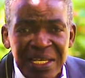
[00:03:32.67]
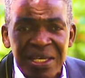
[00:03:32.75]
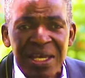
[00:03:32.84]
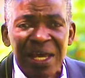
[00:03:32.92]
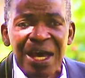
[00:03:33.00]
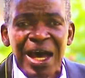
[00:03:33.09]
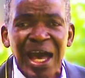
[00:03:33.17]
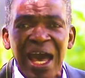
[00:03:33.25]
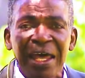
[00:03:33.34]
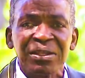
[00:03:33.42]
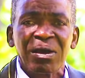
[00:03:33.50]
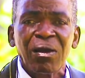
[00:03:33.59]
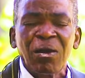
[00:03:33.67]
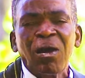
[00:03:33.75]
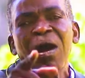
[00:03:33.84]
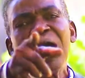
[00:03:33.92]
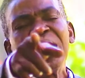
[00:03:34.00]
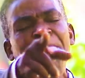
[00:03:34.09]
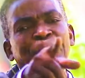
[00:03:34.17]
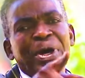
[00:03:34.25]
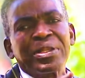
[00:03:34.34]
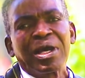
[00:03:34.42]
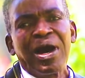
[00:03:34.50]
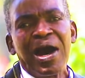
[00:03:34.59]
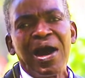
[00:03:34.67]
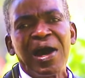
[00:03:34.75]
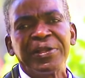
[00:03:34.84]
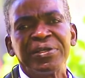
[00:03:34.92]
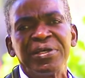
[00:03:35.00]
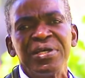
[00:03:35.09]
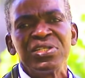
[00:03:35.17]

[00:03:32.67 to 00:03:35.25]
and call upon God